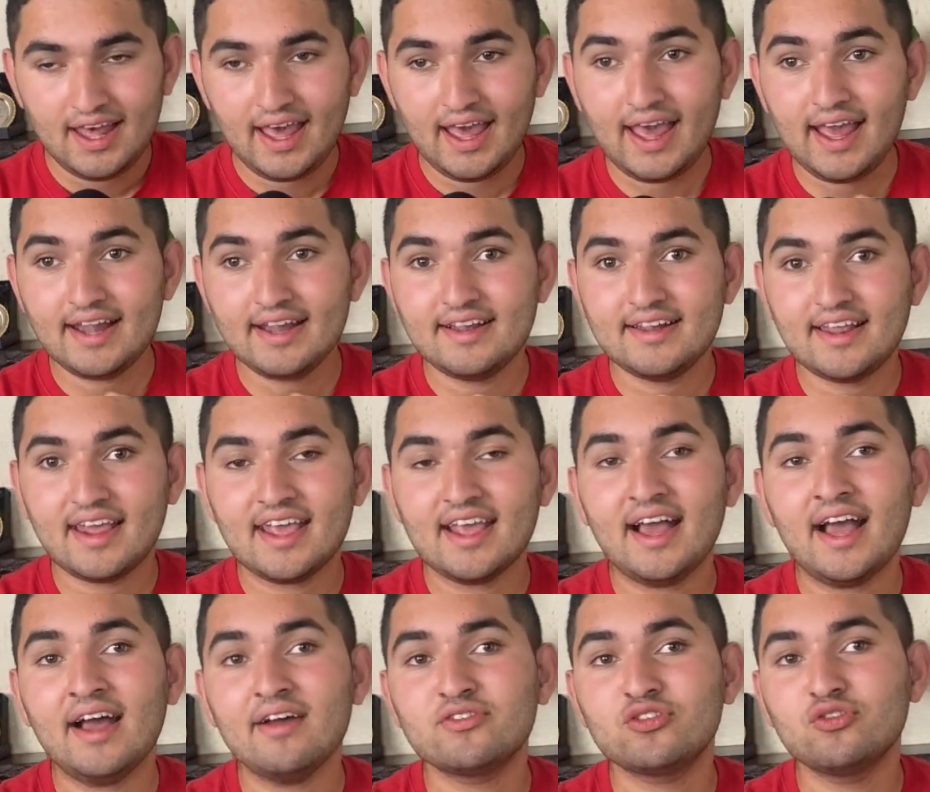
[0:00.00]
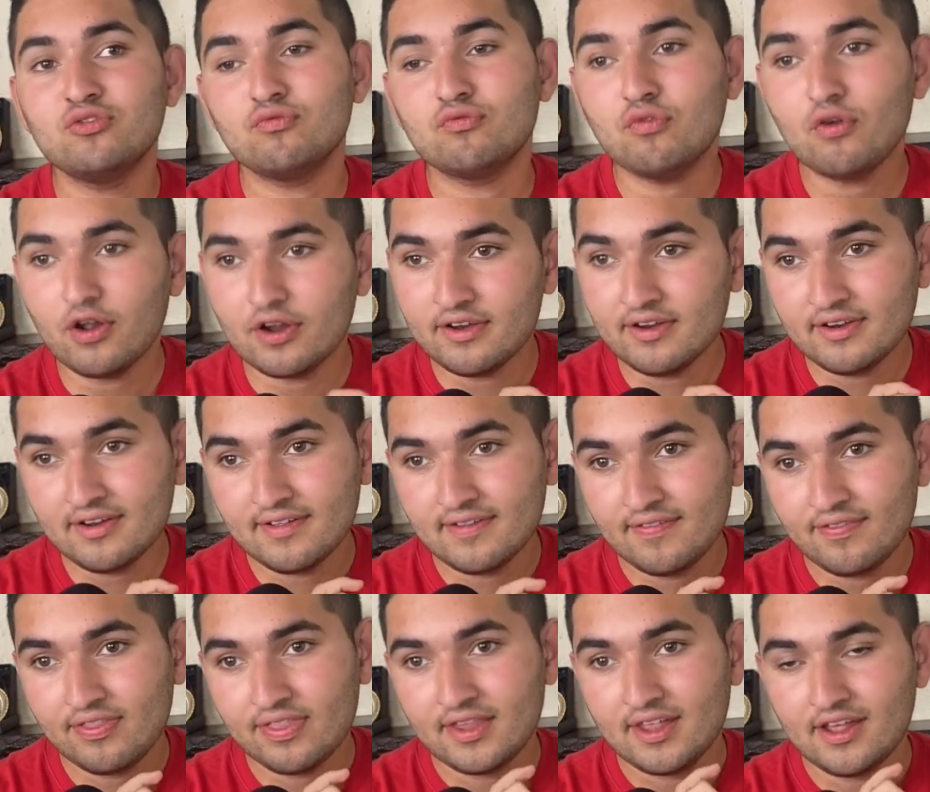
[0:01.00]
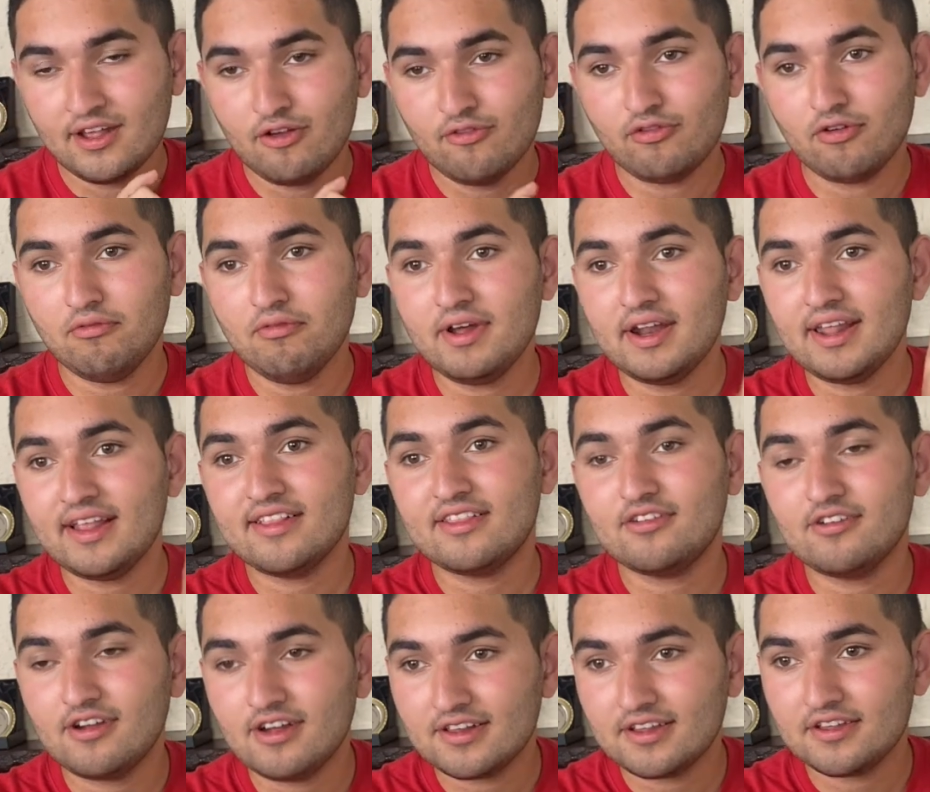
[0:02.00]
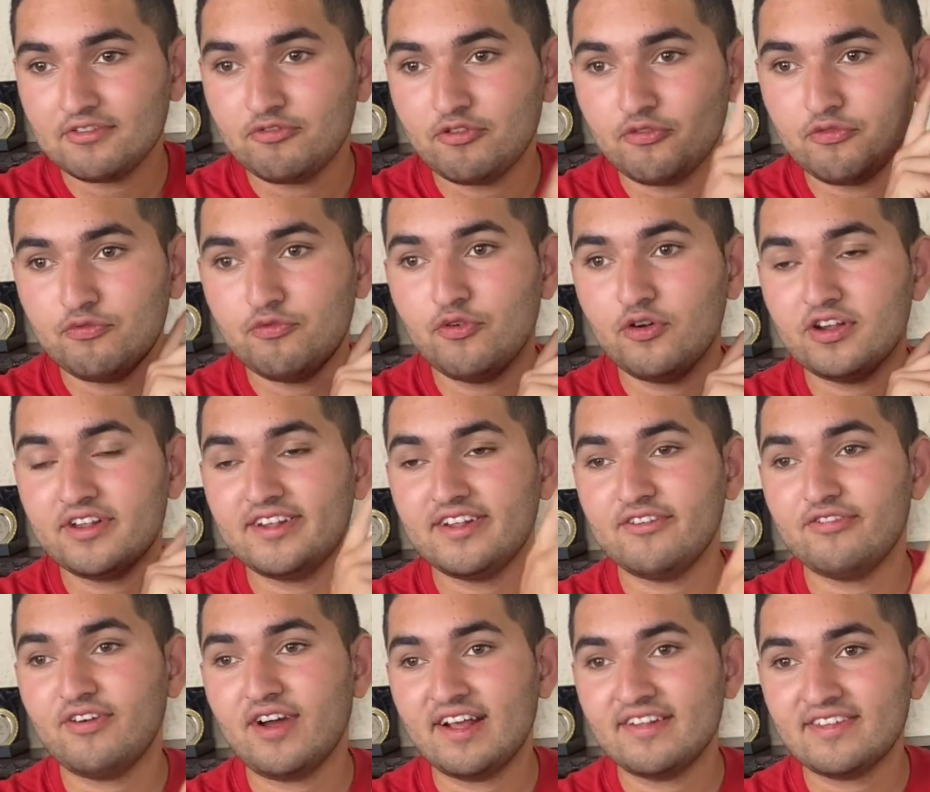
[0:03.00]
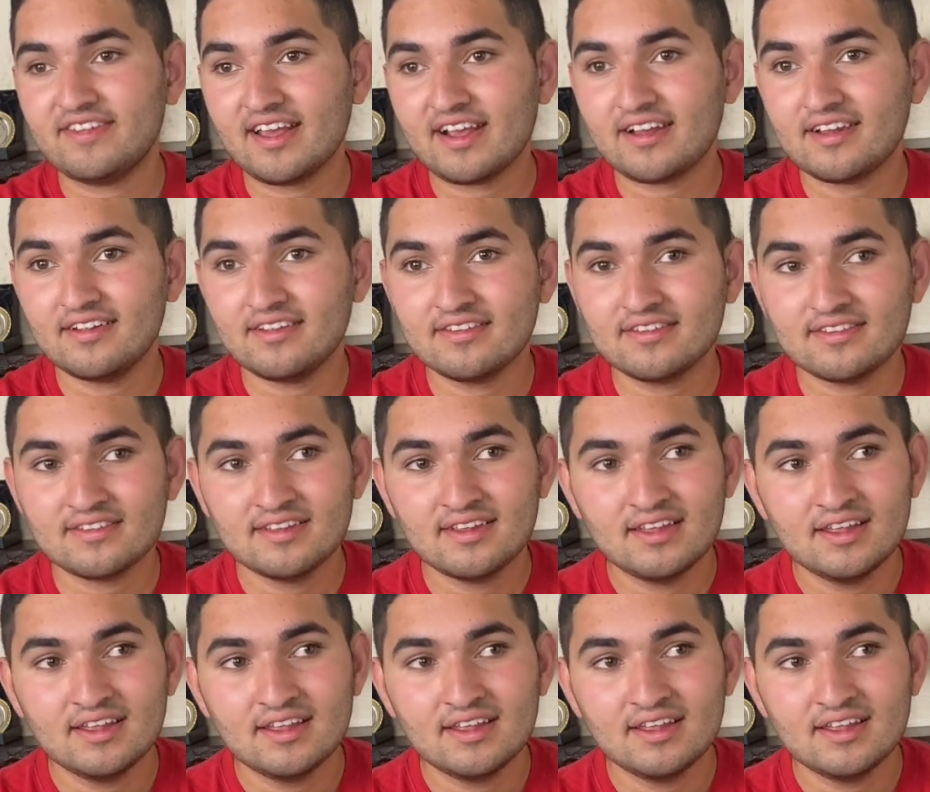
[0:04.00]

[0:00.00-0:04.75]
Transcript: And they have to run from one end to the other for 45 seconds